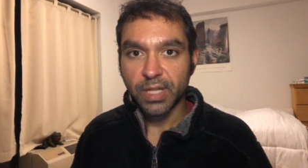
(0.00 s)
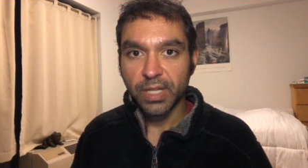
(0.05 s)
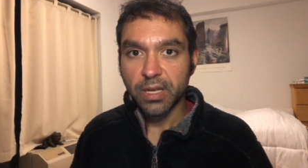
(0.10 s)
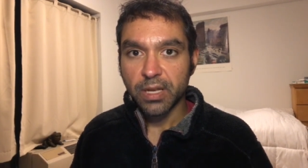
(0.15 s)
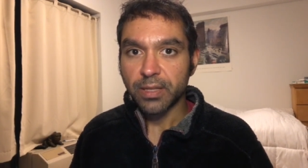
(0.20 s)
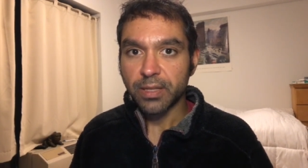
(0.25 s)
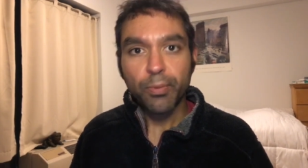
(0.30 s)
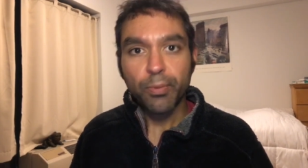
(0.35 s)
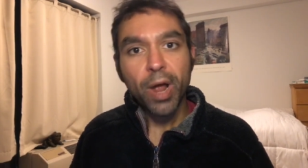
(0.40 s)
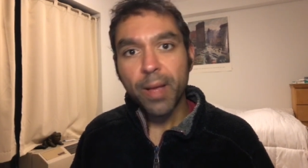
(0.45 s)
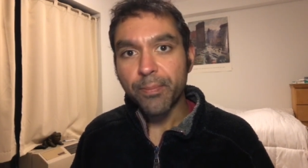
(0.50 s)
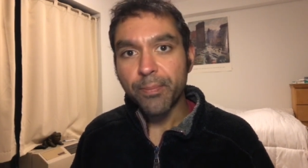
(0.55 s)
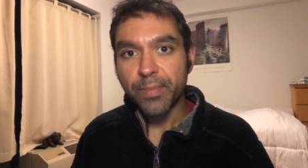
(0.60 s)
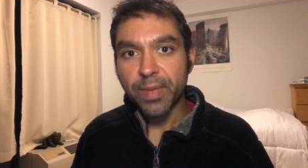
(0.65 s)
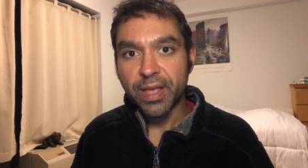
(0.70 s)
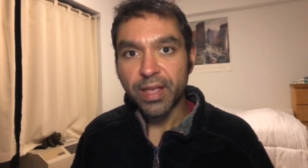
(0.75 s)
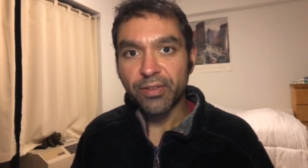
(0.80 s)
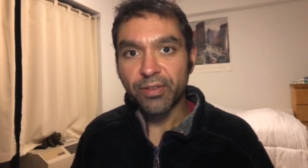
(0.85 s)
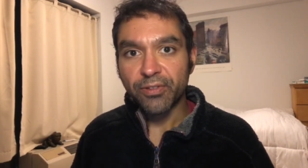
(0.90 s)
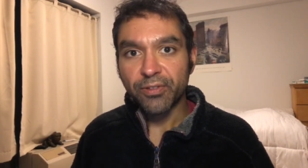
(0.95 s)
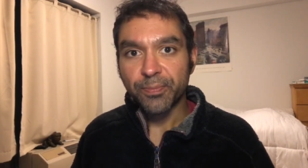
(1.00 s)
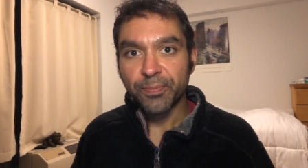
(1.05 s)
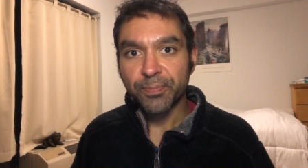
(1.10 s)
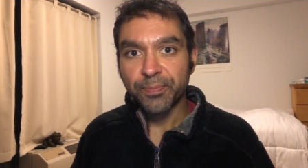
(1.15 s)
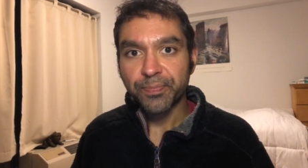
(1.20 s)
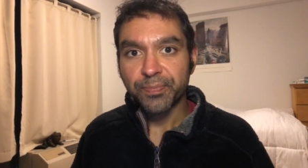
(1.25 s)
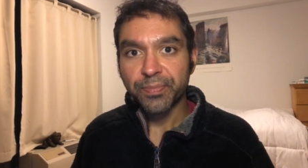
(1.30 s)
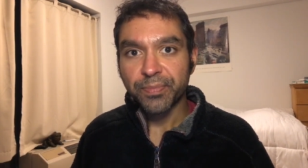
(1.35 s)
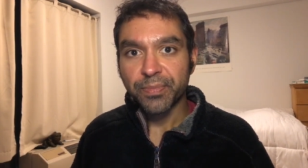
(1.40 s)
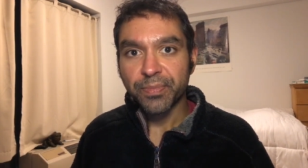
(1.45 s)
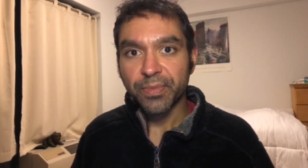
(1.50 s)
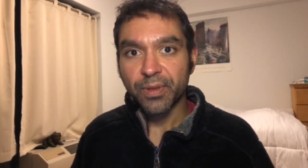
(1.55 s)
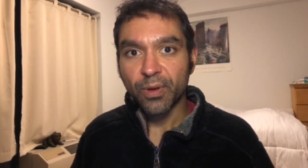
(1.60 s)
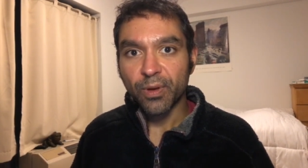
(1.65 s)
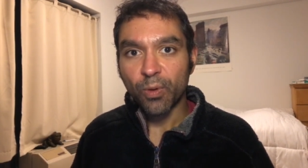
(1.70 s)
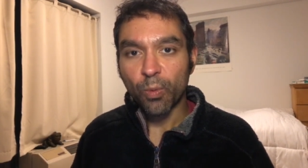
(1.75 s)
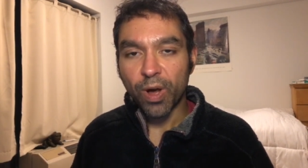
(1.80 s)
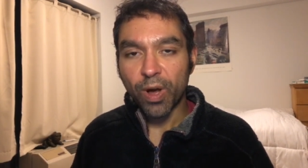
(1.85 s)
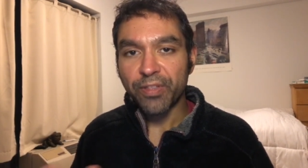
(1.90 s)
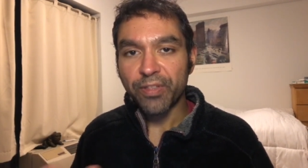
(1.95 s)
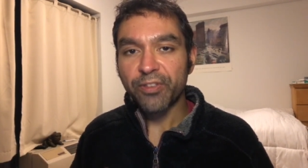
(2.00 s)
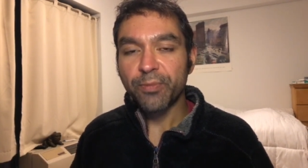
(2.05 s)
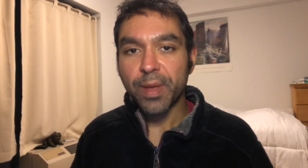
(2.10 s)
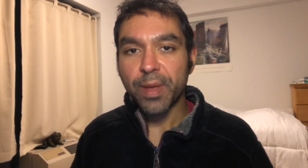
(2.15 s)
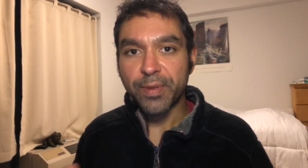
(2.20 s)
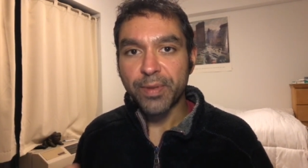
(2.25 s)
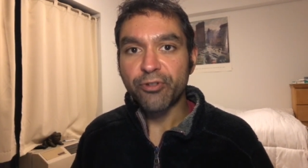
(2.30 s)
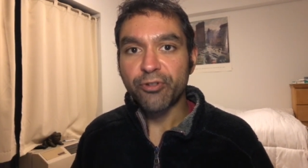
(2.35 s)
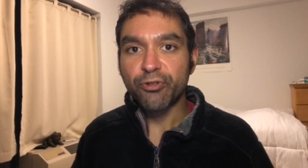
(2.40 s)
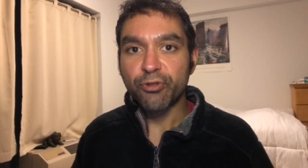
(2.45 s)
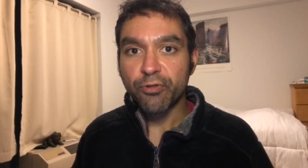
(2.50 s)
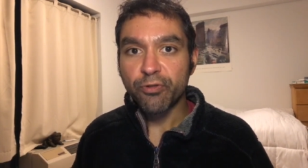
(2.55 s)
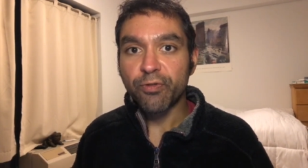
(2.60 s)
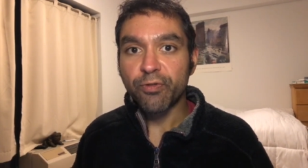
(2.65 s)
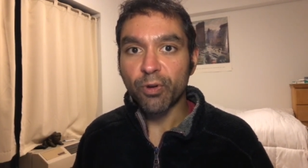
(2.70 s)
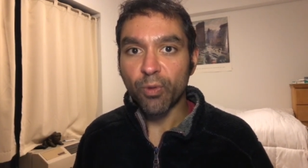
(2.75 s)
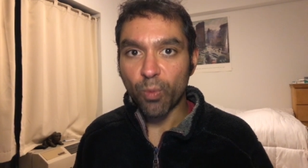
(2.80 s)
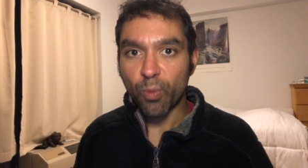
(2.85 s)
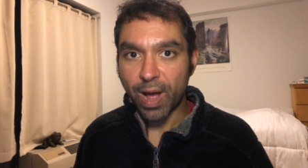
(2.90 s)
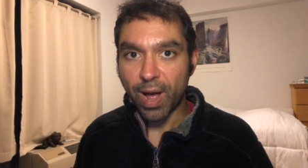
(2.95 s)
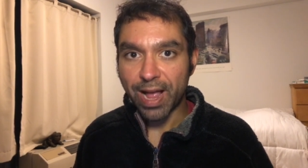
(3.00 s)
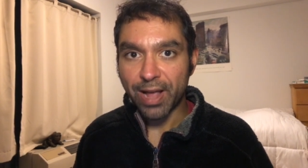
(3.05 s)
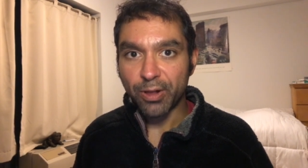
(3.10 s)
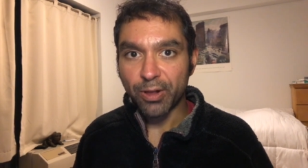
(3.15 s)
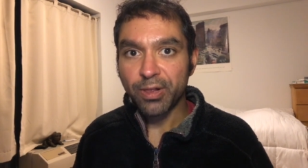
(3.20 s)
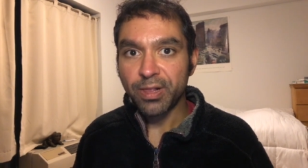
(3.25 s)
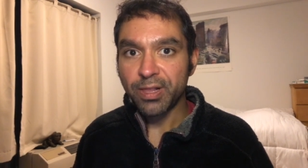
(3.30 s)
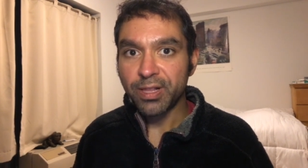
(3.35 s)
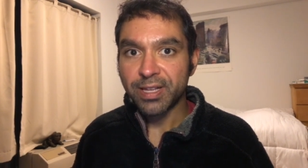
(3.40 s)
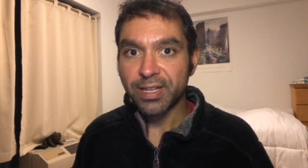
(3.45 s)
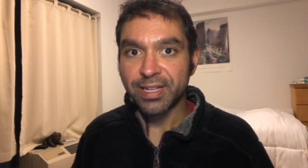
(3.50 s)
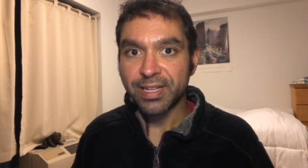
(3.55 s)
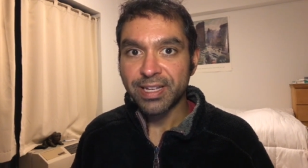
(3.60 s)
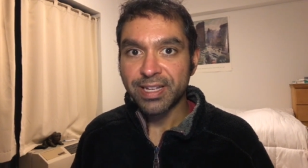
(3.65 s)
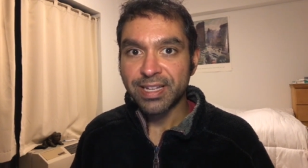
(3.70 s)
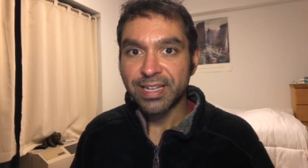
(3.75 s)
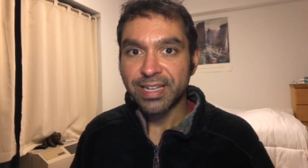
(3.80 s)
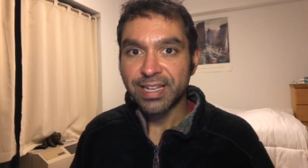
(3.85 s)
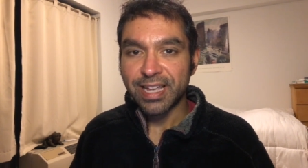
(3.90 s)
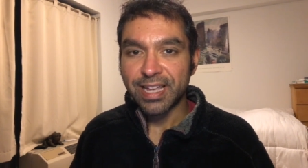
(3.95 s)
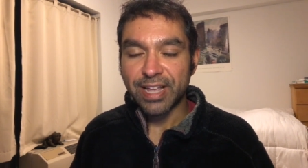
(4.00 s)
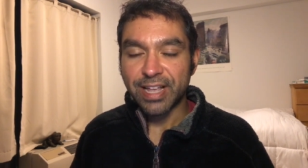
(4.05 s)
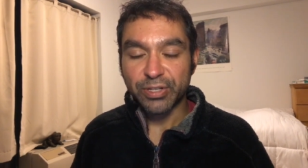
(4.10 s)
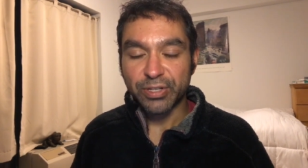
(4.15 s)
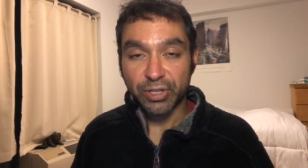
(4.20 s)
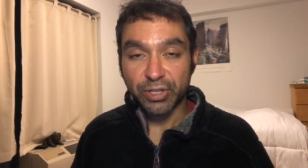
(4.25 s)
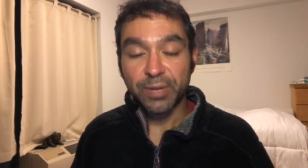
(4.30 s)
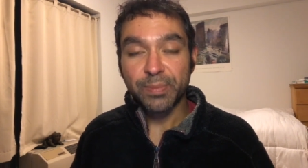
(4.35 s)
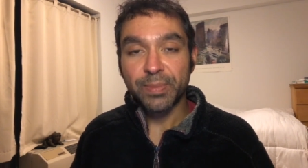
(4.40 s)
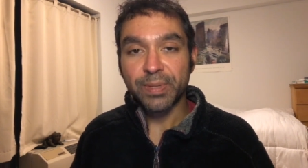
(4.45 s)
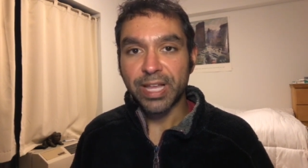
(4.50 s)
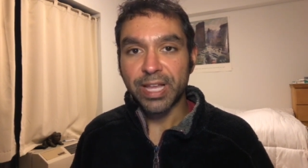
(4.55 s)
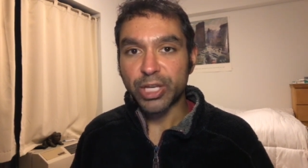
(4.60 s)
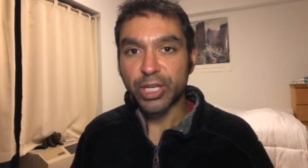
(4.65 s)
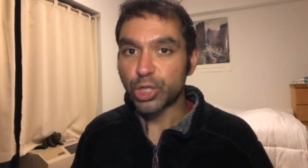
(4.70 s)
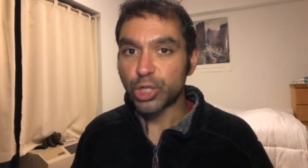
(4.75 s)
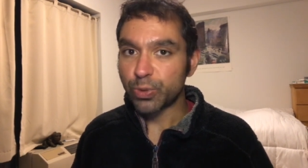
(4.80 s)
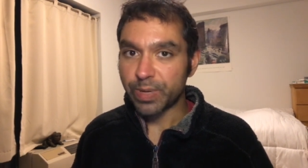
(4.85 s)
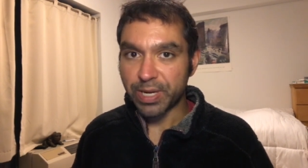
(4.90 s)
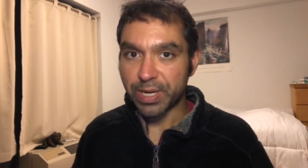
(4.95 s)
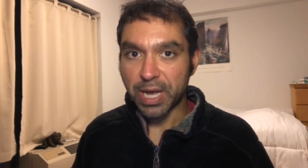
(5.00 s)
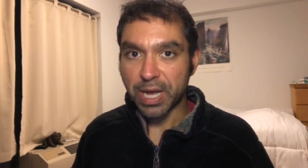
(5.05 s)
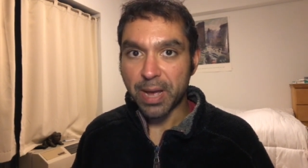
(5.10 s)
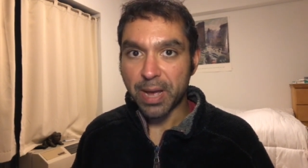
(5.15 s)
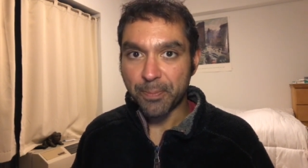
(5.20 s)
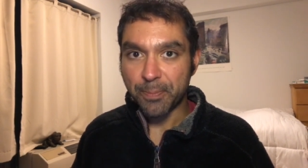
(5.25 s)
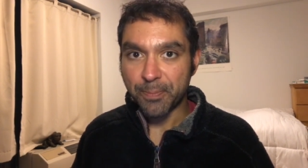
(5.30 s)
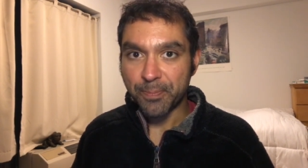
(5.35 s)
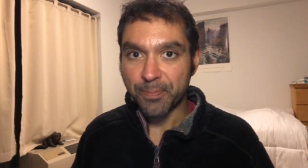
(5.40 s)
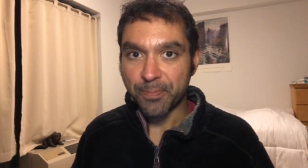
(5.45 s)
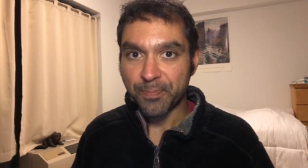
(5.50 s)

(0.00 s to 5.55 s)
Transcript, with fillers: The problem is, while this may be true for a while, it's a little bit like chewing gum.